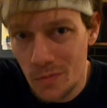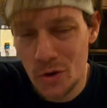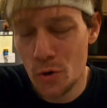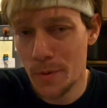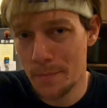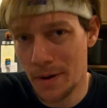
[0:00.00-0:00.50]

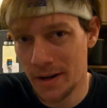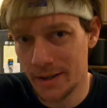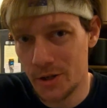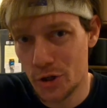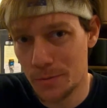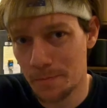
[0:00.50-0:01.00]
you'll be
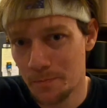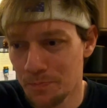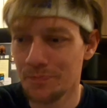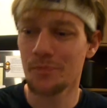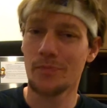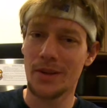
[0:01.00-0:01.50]
punished.
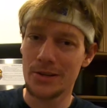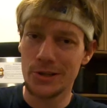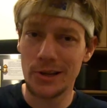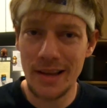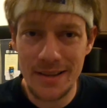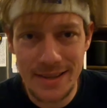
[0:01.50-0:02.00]

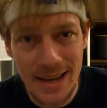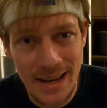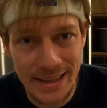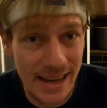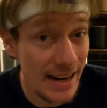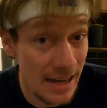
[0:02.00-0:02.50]
So let's
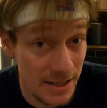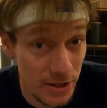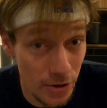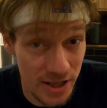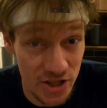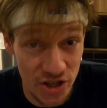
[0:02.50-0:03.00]
get our
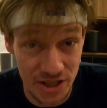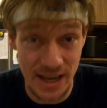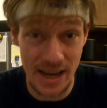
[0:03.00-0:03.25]
sausages